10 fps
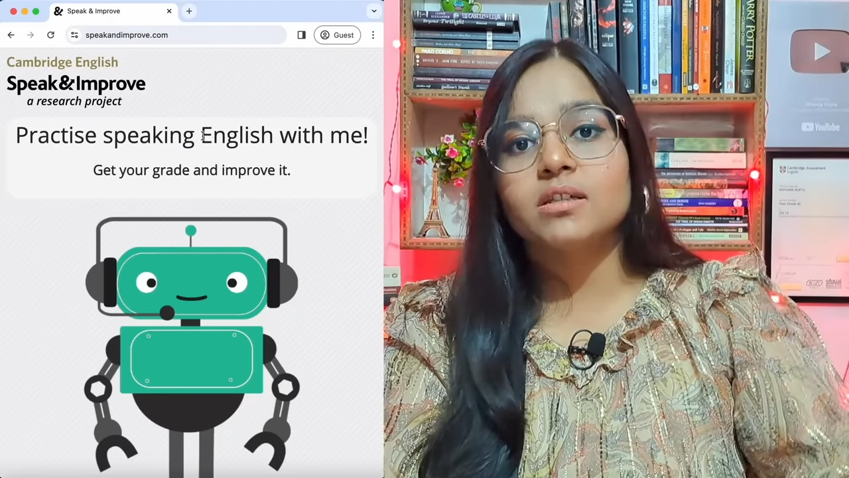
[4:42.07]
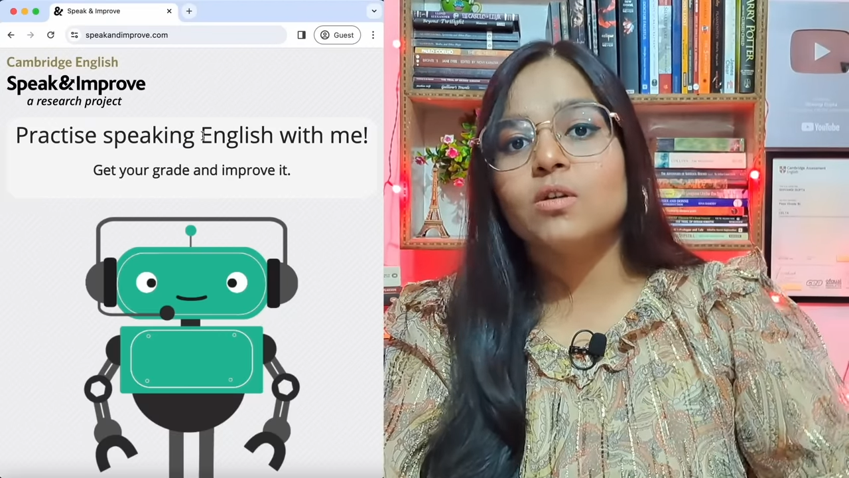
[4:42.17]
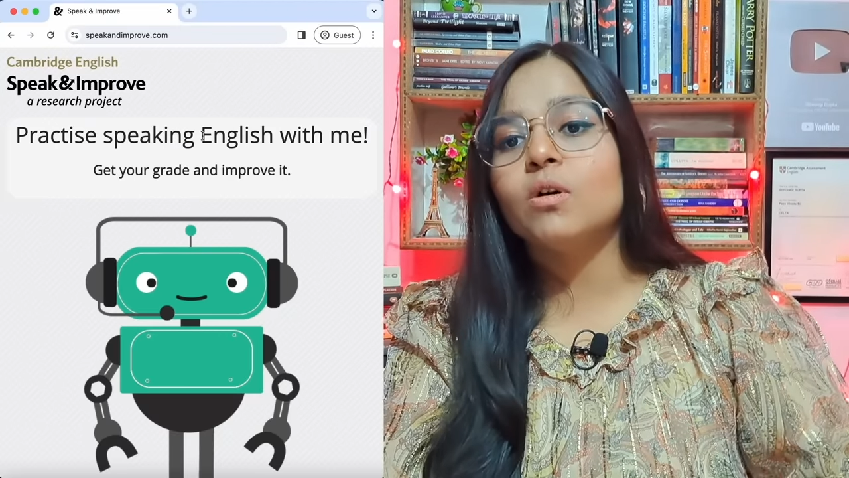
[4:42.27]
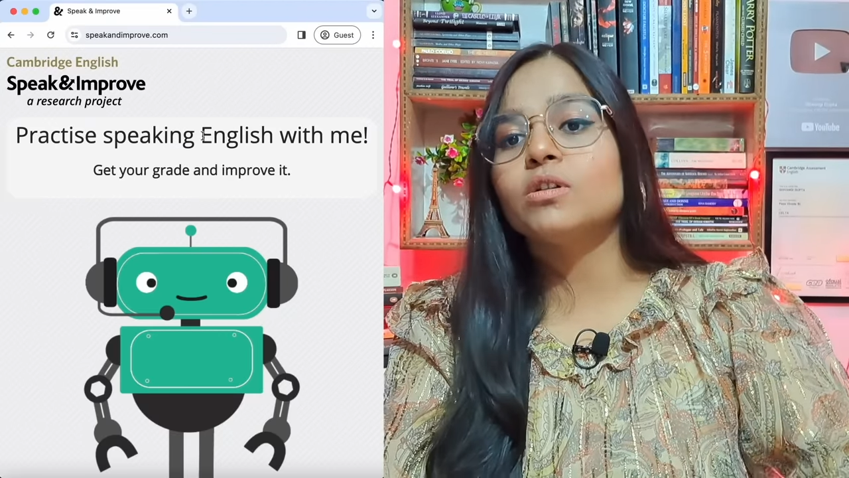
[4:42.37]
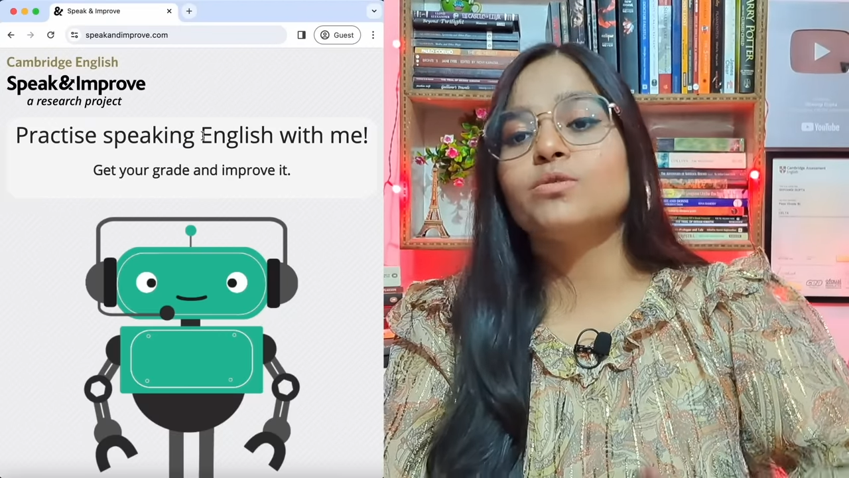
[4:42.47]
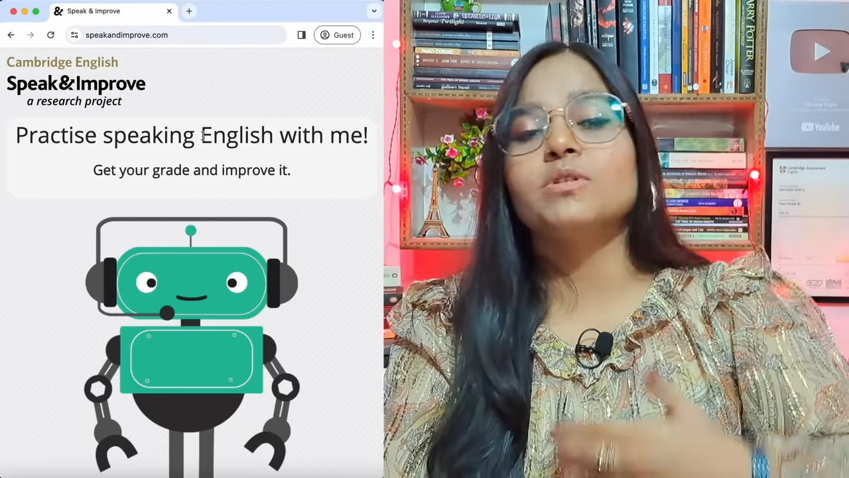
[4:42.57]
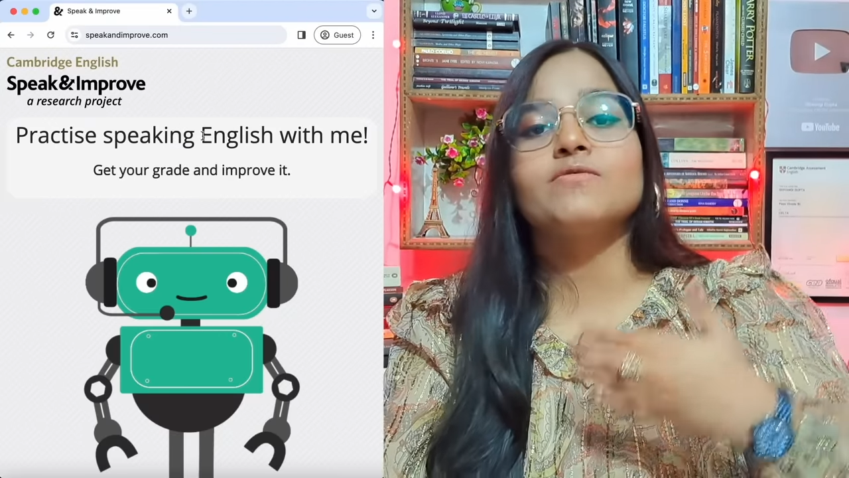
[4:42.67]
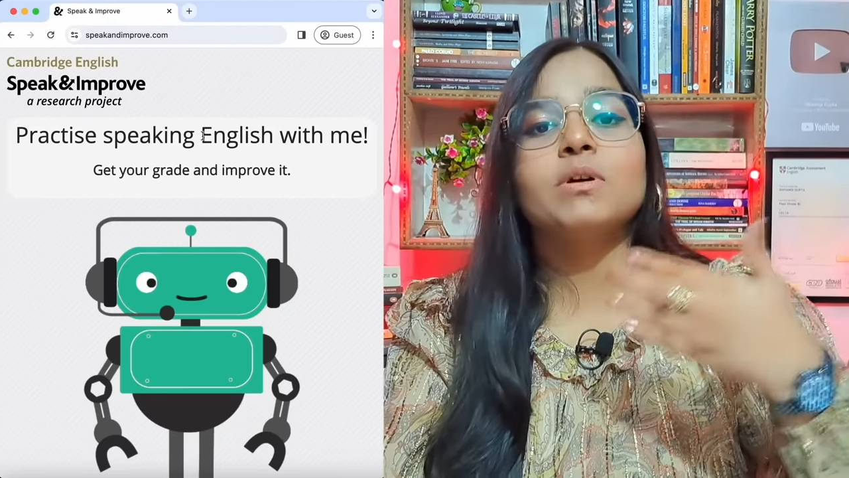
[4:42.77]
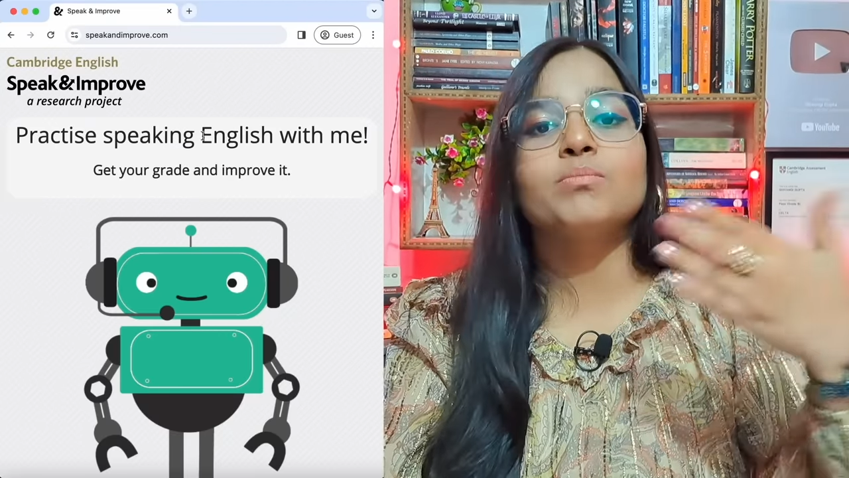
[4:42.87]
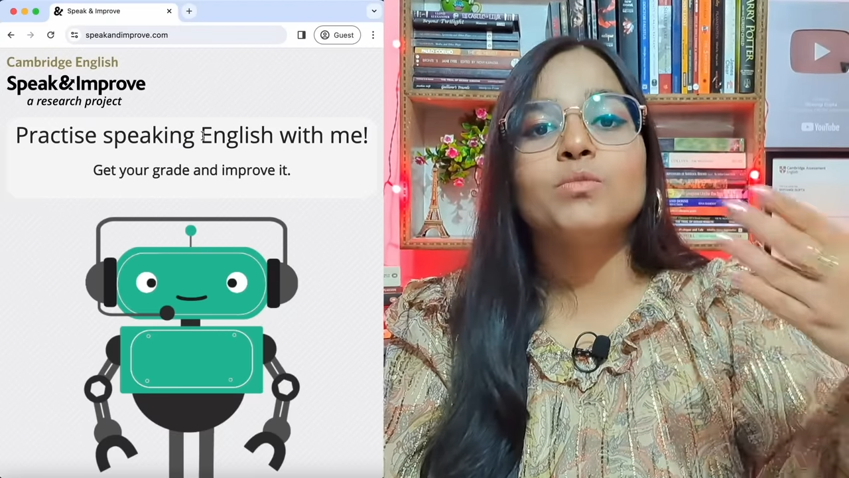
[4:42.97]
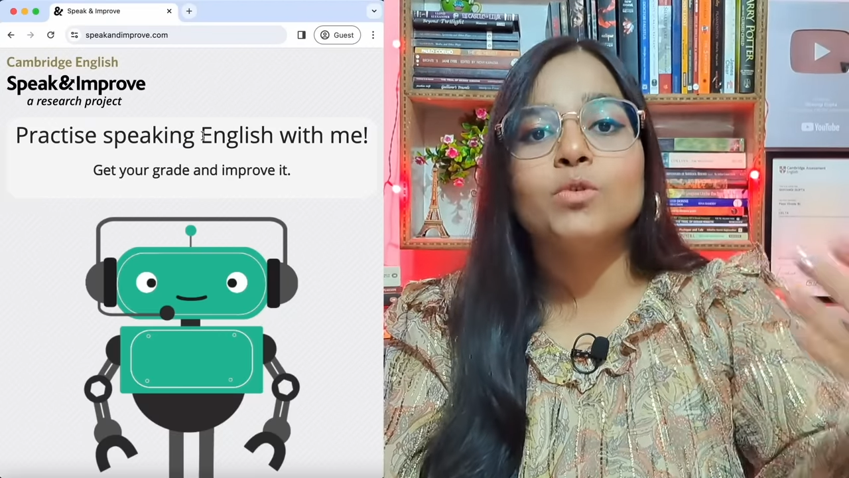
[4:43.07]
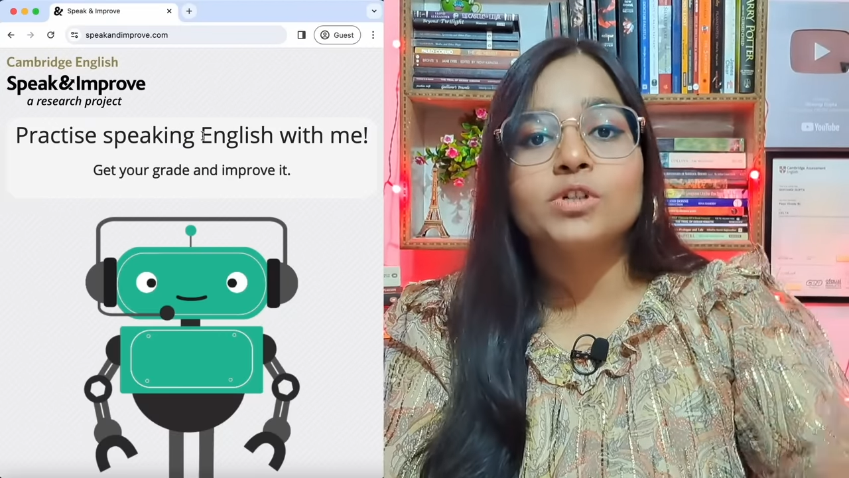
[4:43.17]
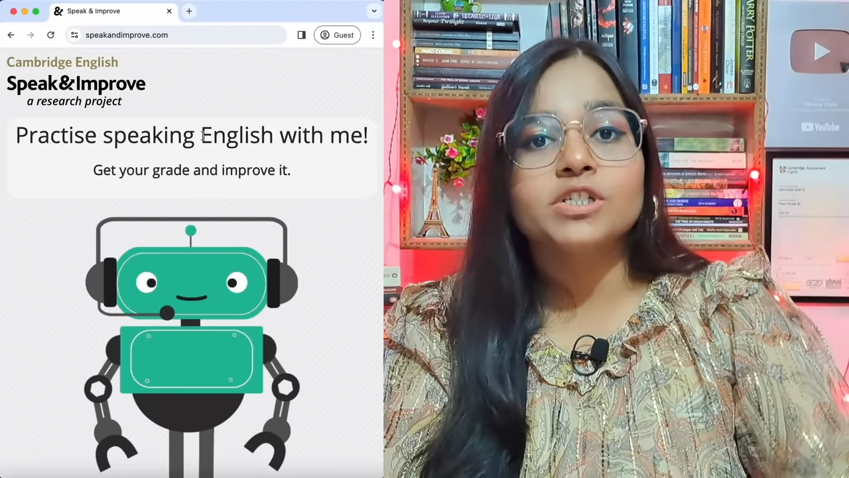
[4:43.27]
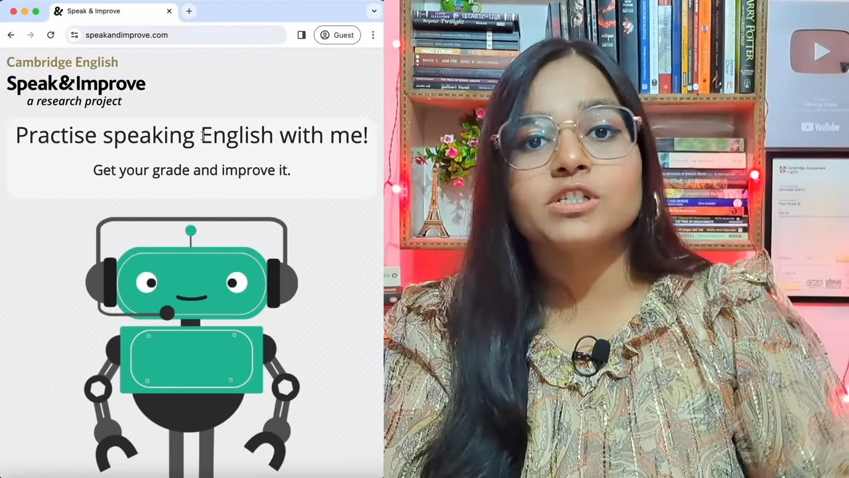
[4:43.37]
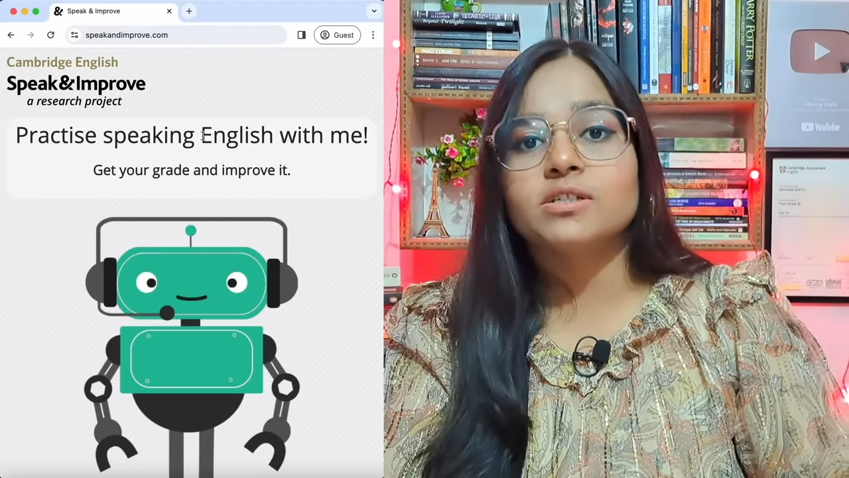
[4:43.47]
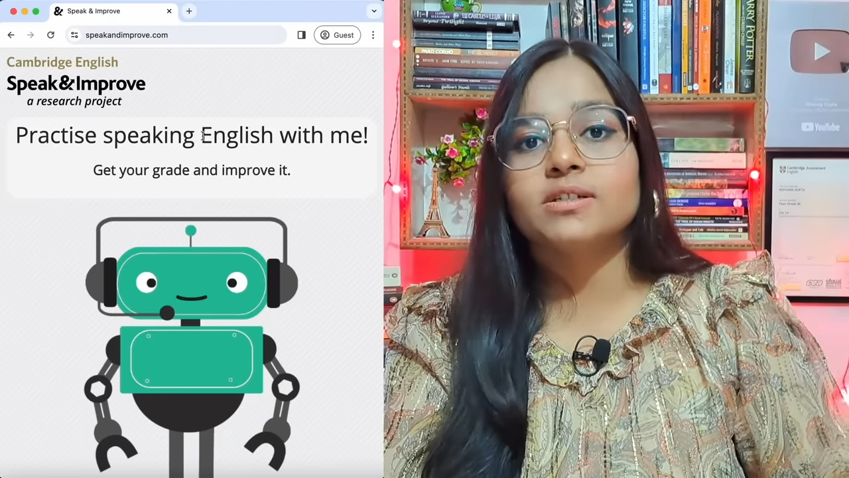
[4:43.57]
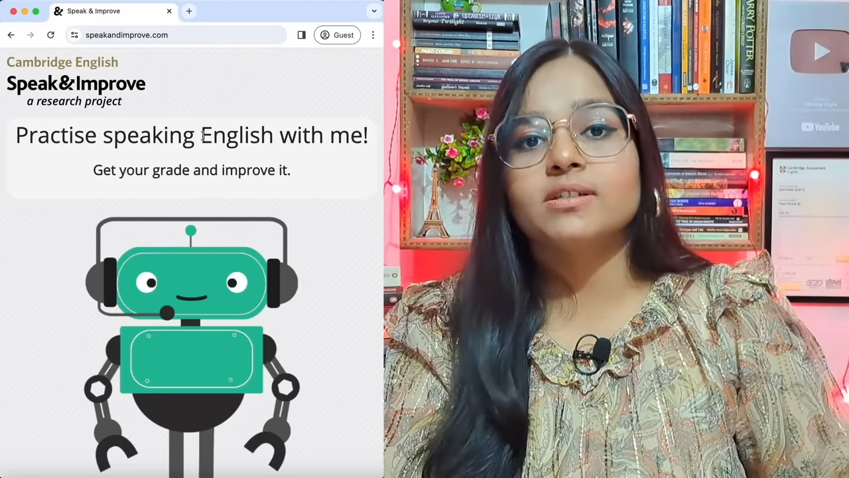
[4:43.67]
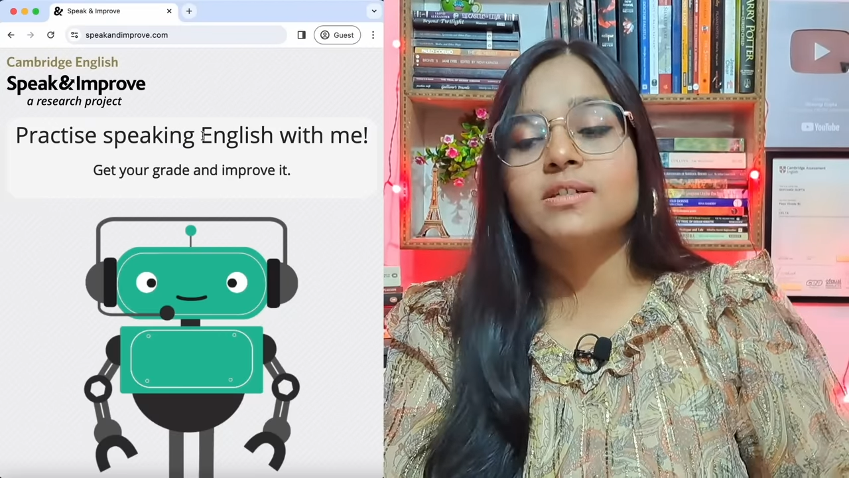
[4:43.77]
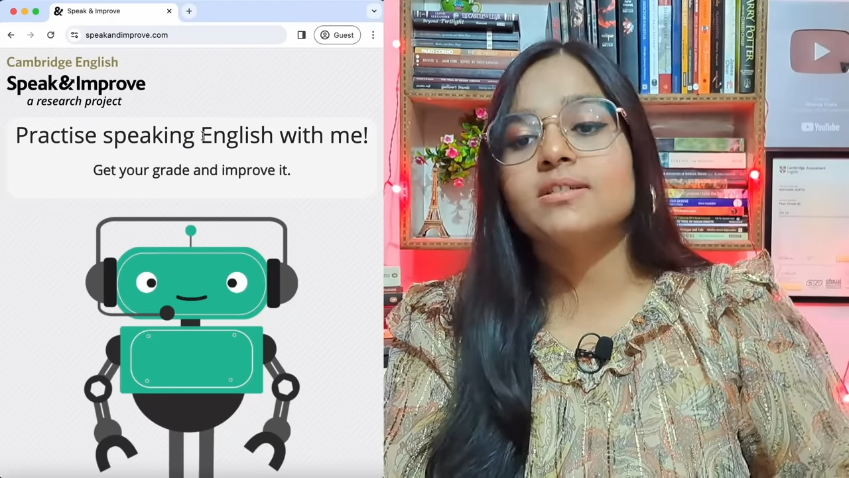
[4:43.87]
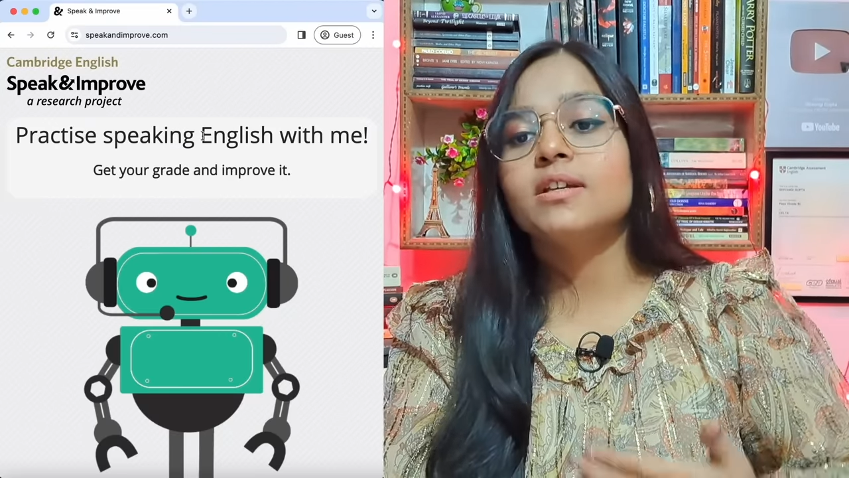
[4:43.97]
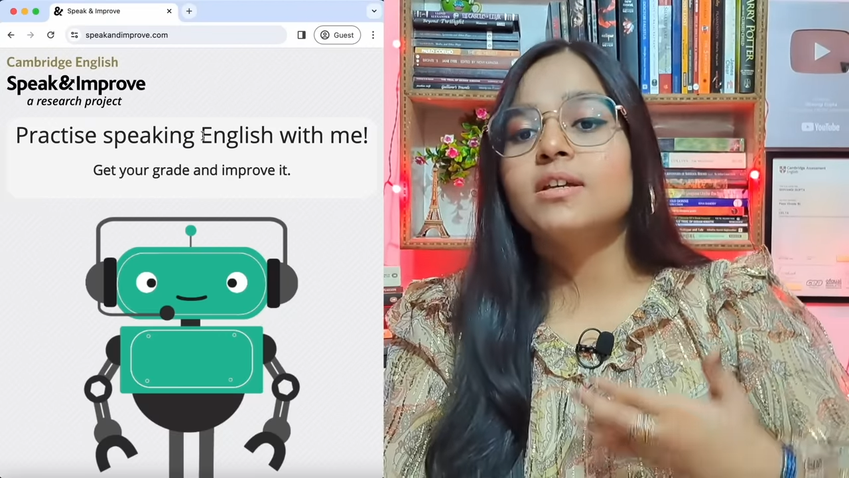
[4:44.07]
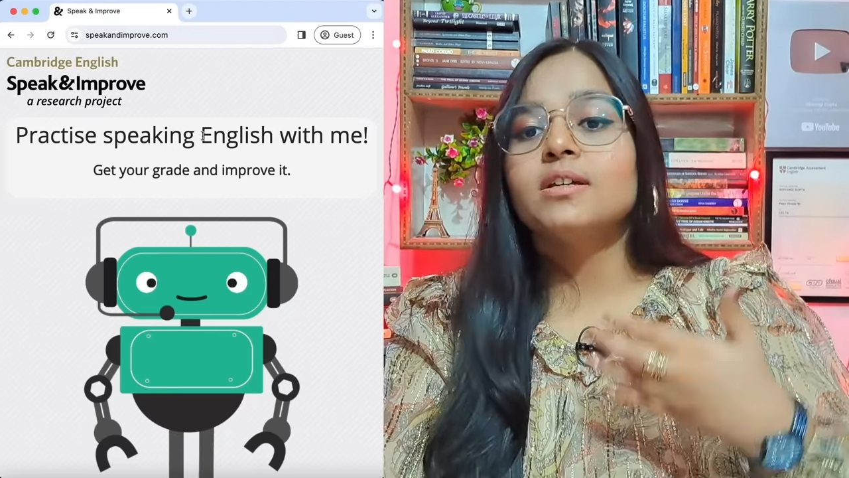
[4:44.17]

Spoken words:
In order to develop more teaching techniques,